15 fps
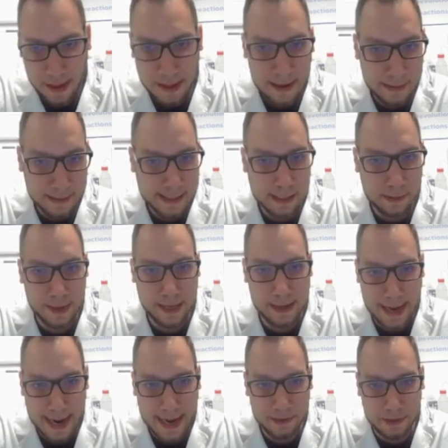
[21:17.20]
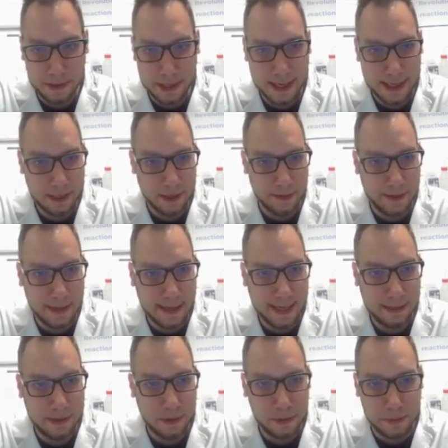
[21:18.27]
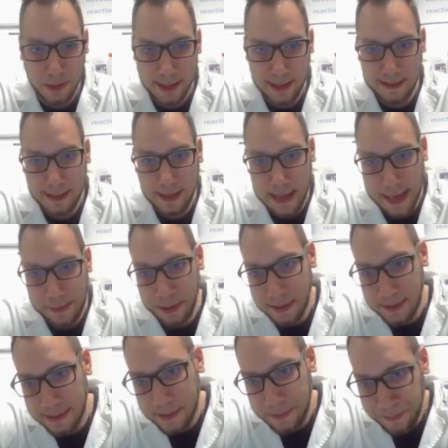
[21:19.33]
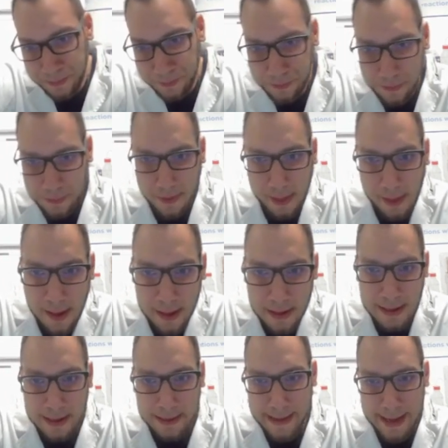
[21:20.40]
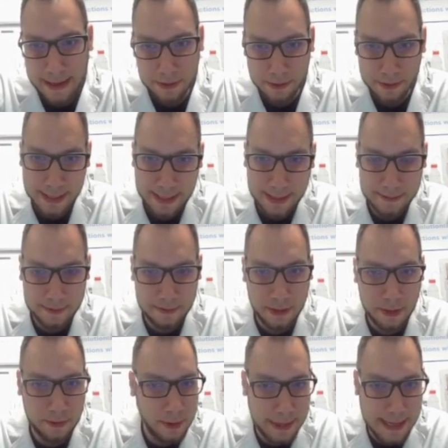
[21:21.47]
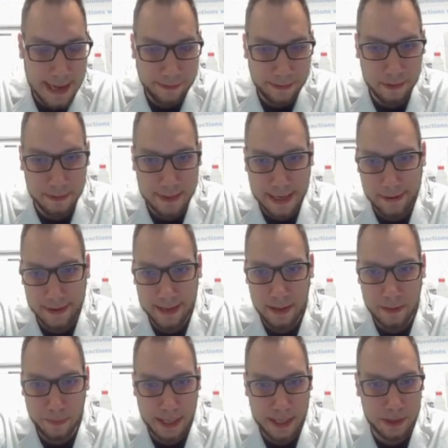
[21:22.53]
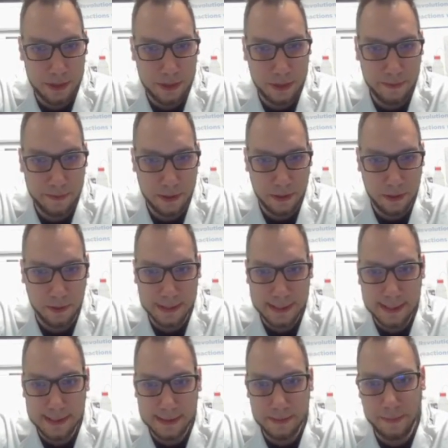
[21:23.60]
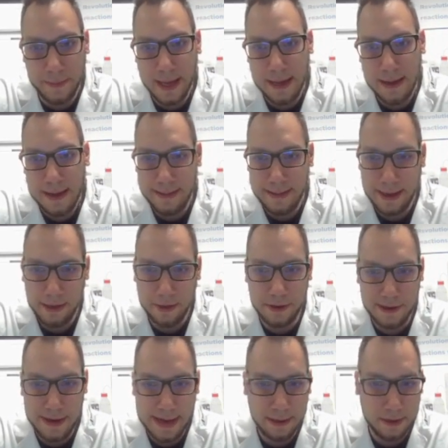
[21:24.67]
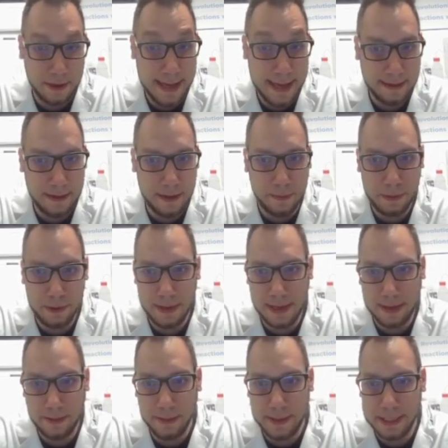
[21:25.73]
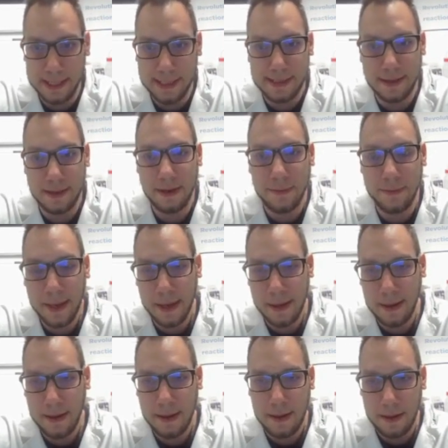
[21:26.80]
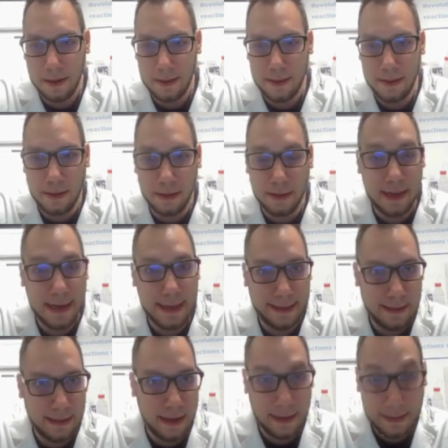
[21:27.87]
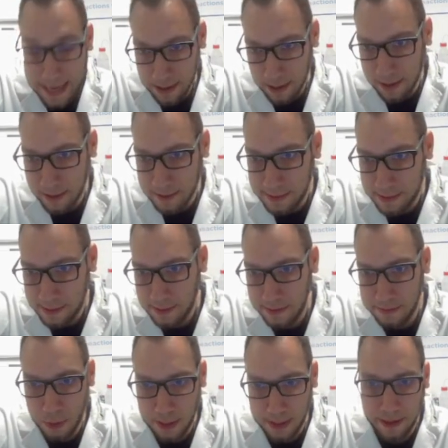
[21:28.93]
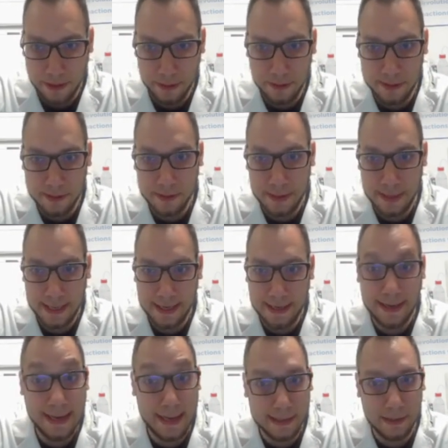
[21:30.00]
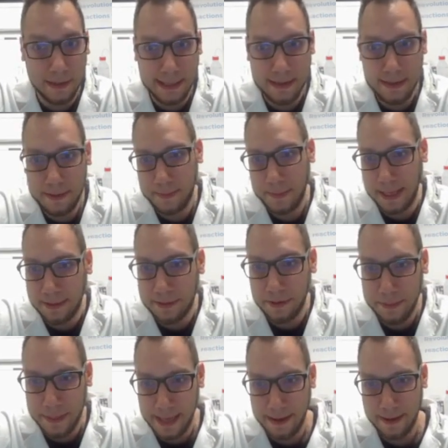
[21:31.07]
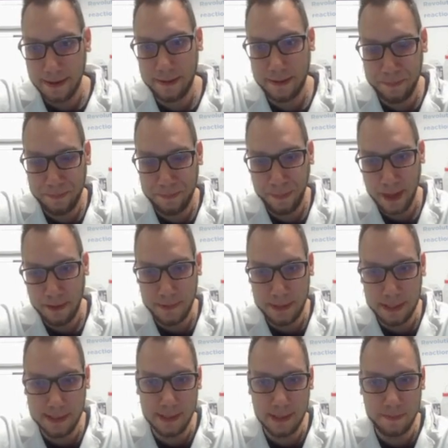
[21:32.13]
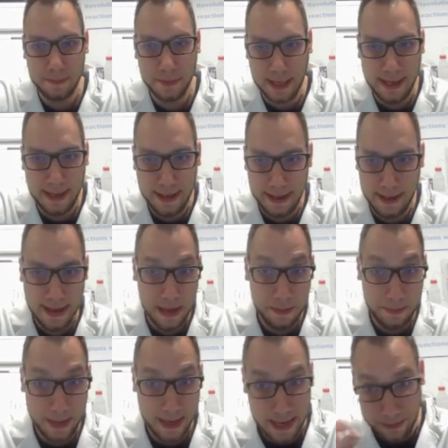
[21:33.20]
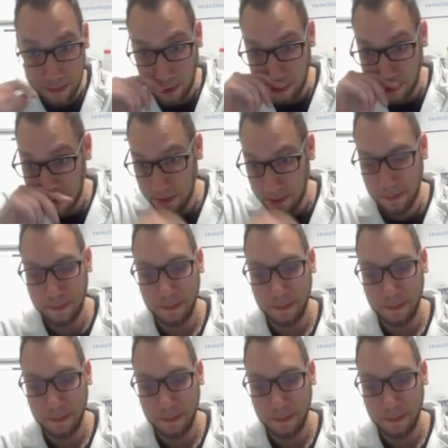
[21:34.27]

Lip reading: This is where the hydrogenation of the nitro moiety happens. Then you only have to regulate the pressure of the whole system, and then you could collect the product, which is an analogous molecule to the linezolid intermediate, which is a key API molecule.